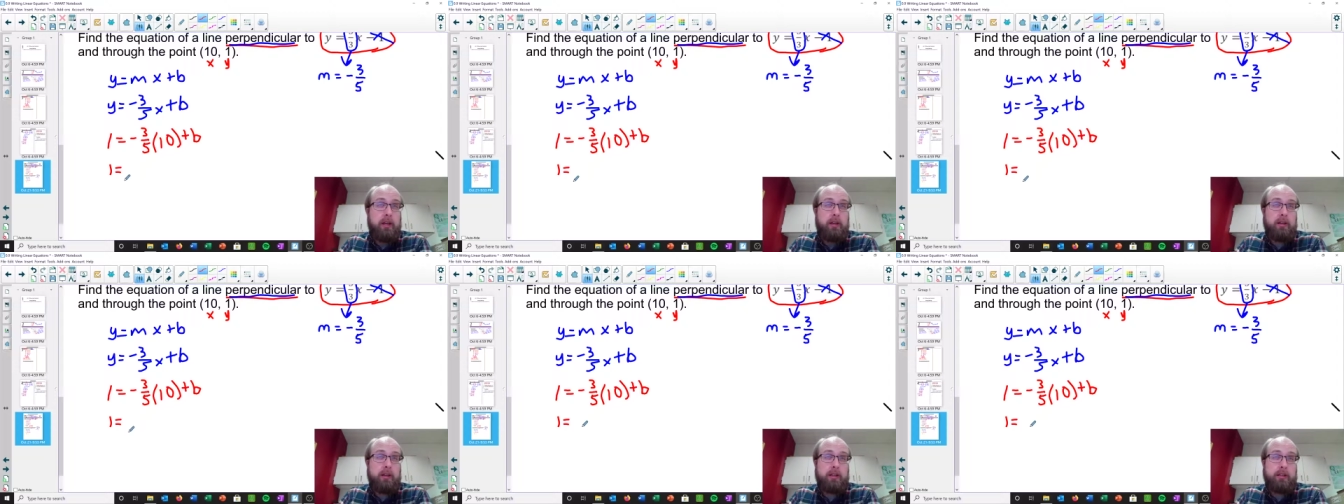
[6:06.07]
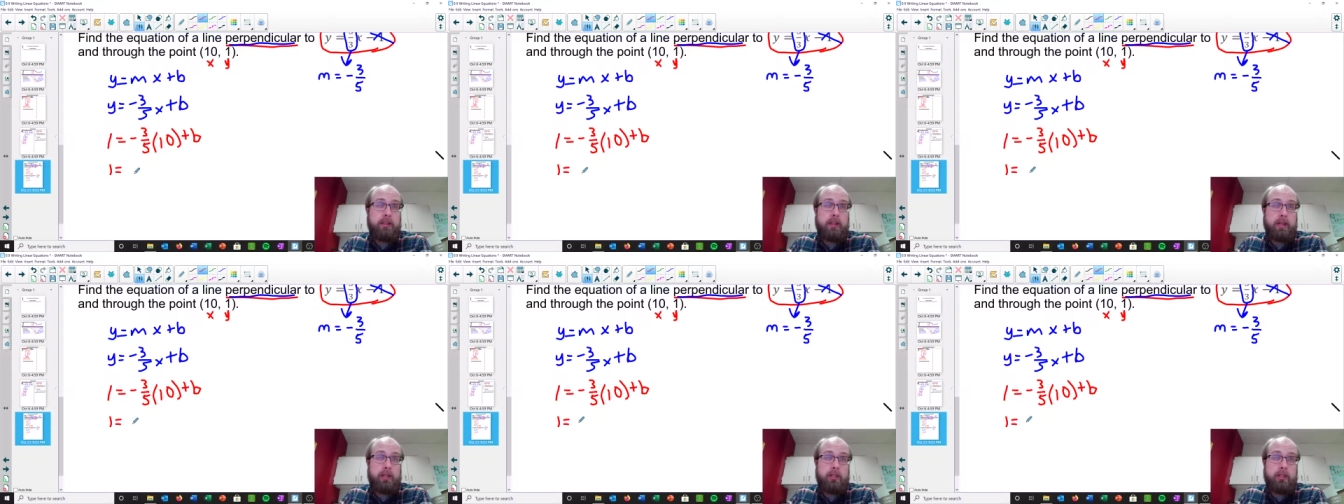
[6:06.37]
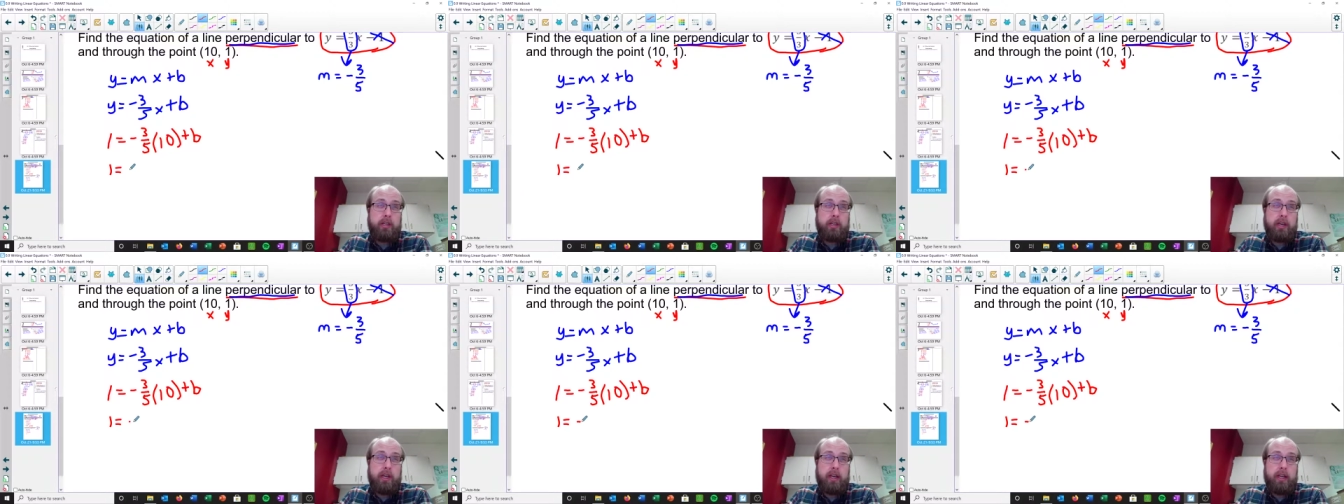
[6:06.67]
That's
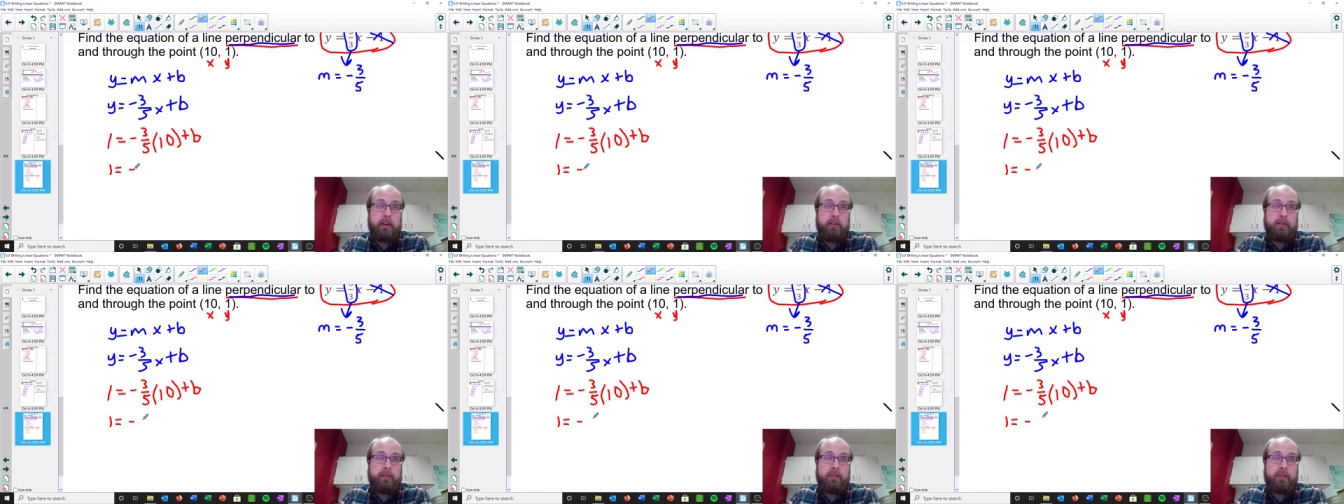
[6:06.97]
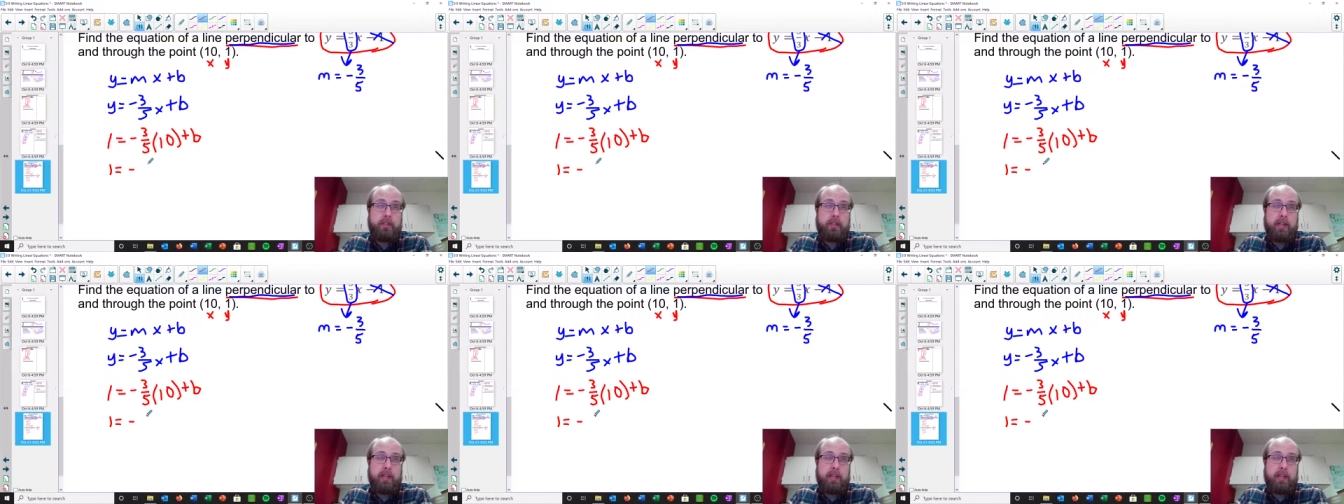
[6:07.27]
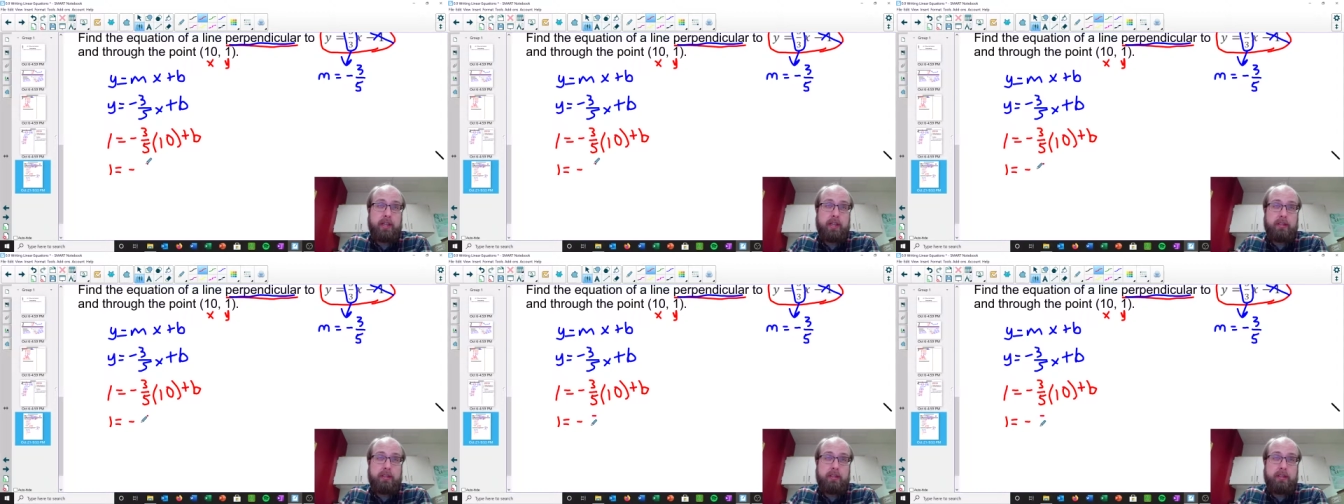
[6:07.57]
actually negative
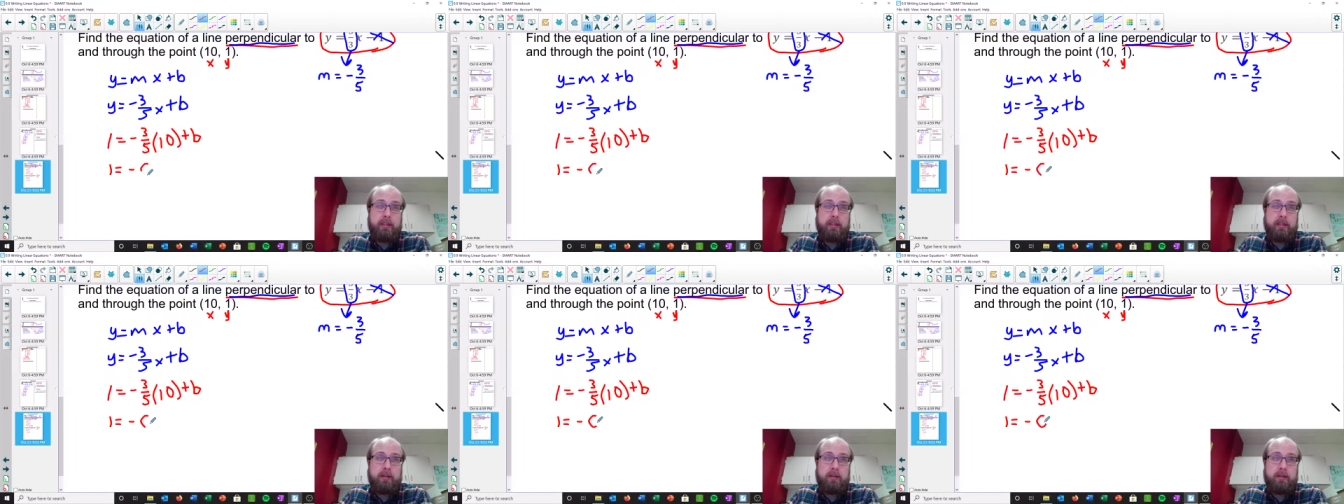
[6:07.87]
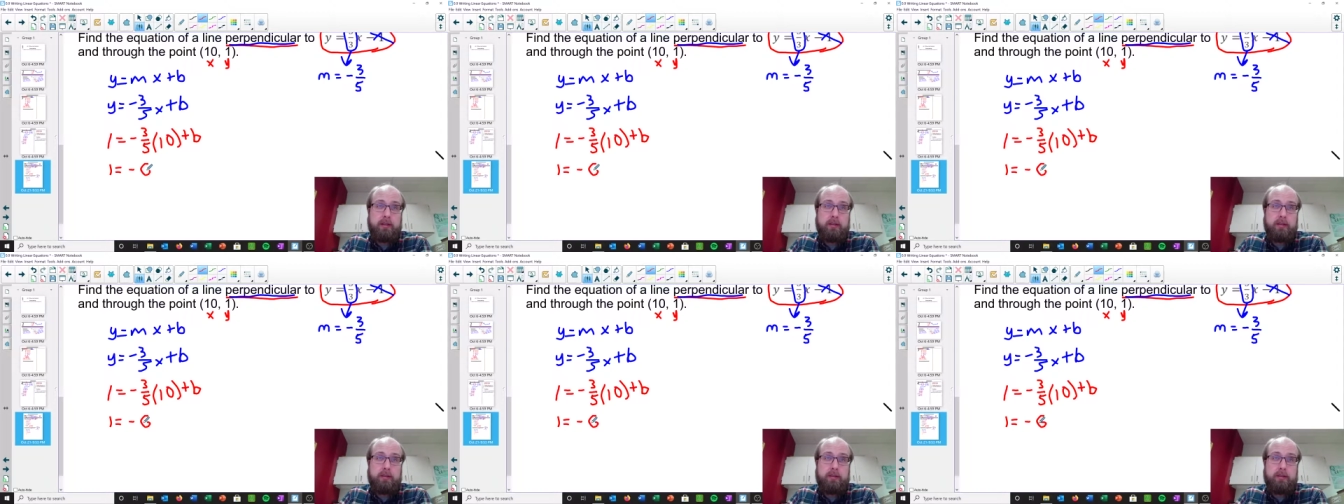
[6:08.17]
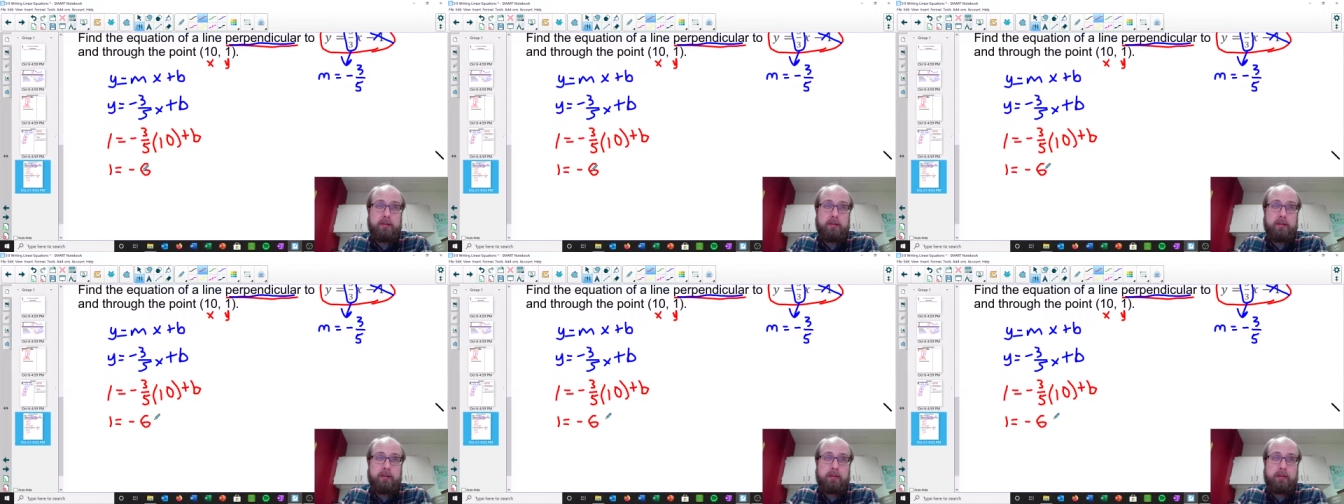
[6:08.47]
6
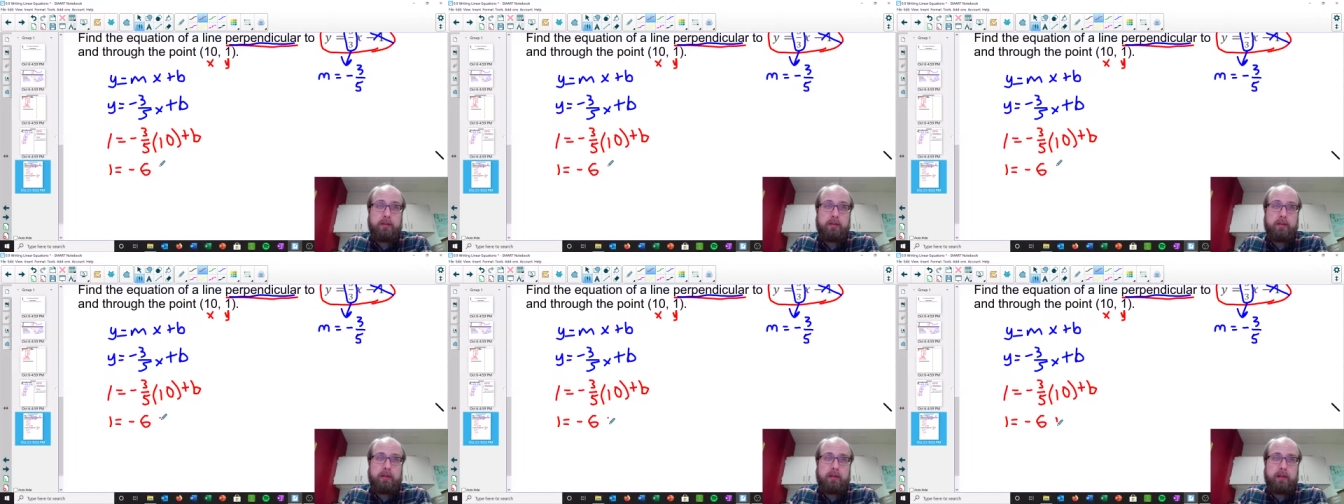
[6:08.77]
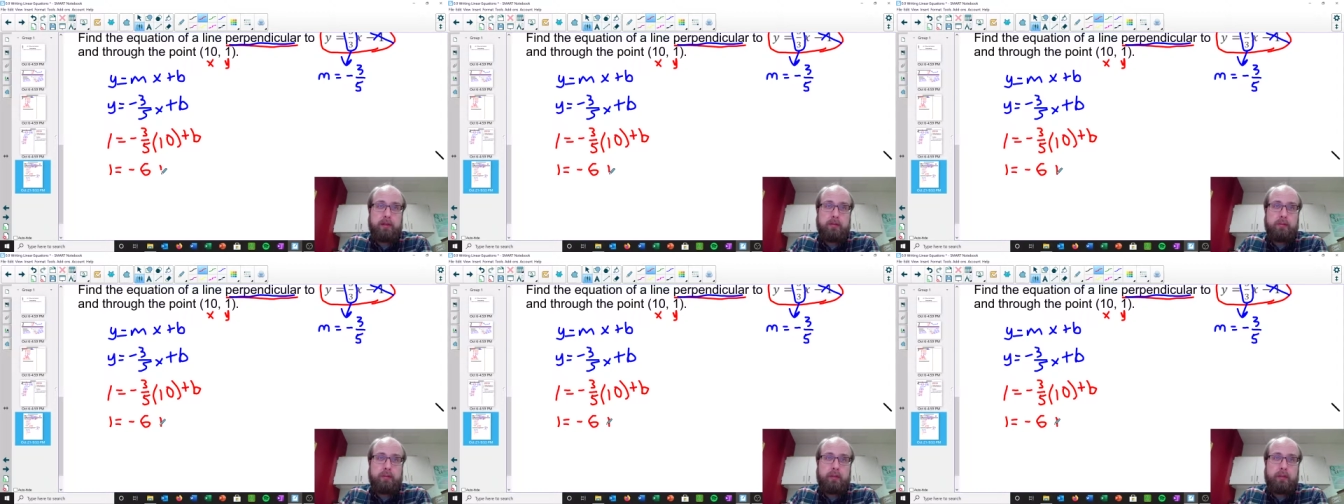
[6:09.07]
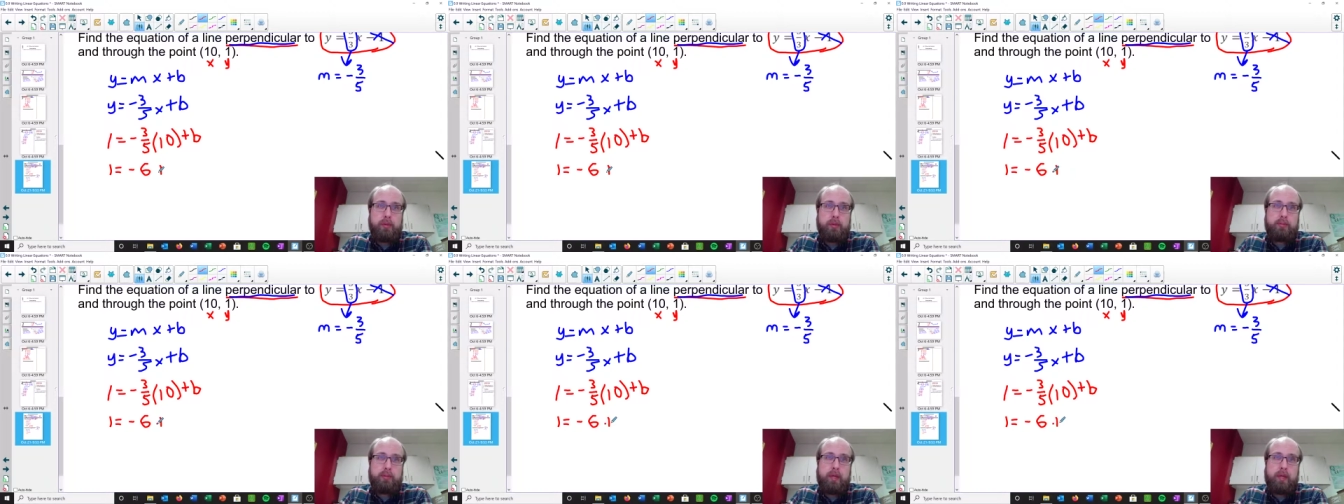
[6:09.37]

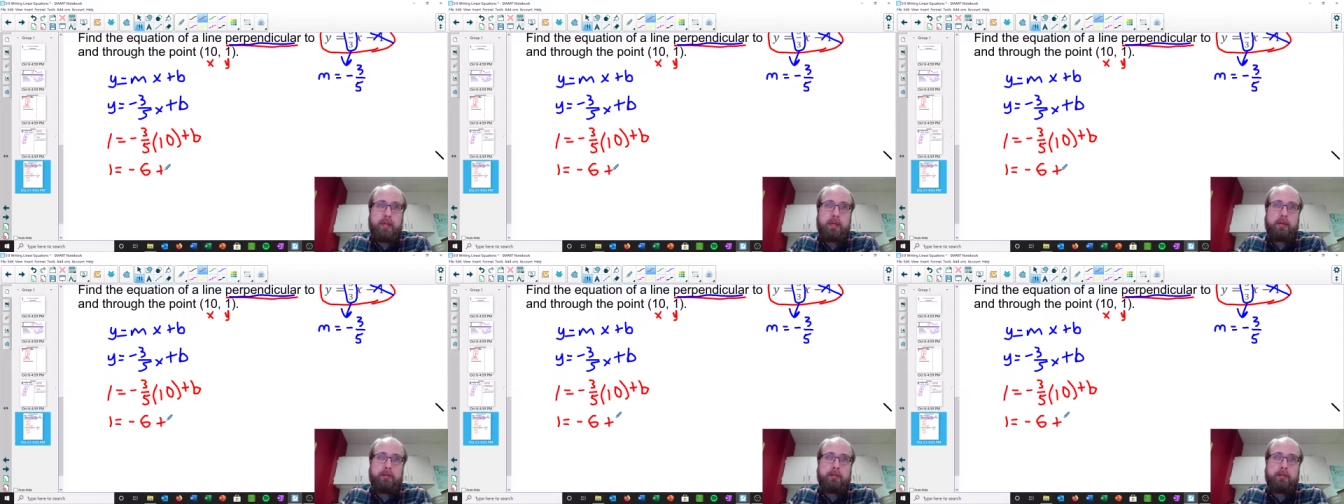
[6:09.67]
plus b.